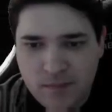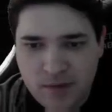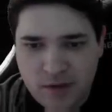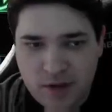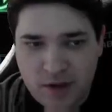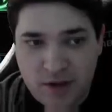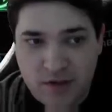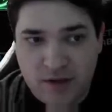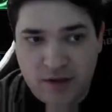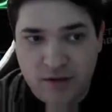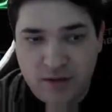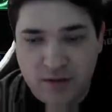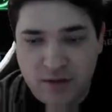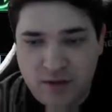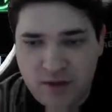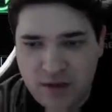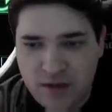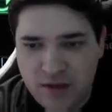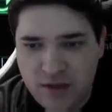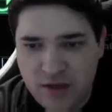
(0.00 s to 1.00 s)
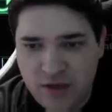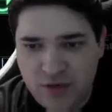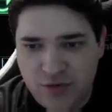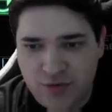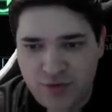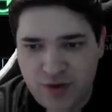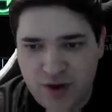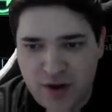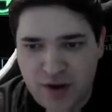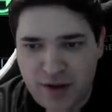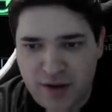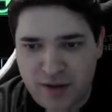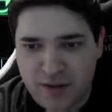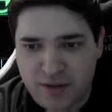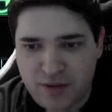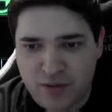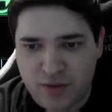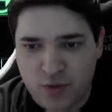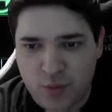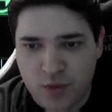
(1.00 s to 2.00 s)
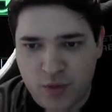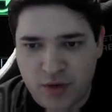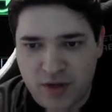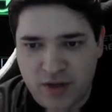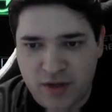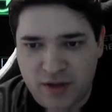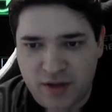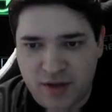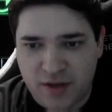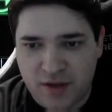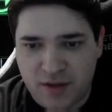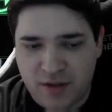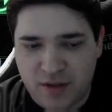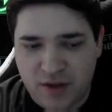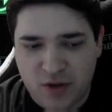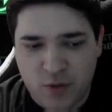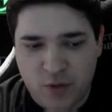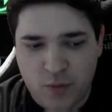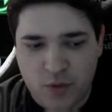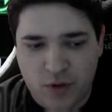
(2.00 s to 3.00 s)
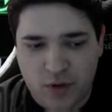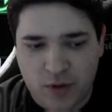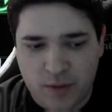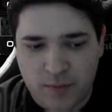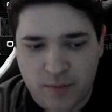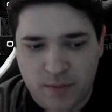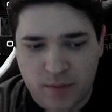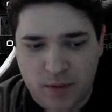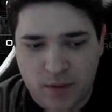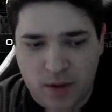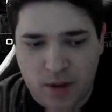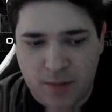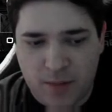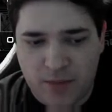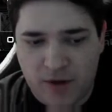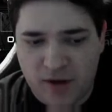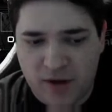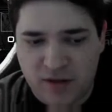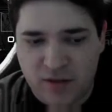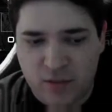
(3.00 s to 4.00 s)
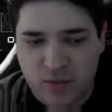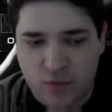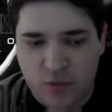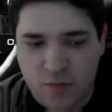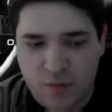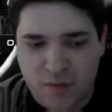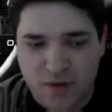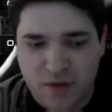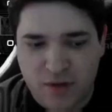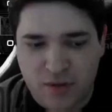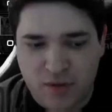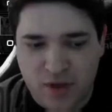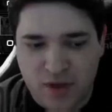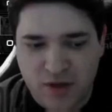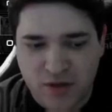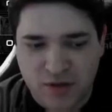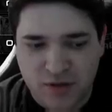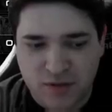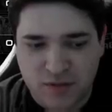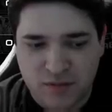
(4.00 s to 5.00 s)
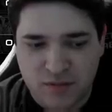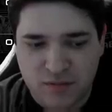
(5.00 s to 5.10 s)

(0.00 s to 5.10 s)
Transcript: Does kill the DT shrine, so no more DTs and no more proxy warp in location.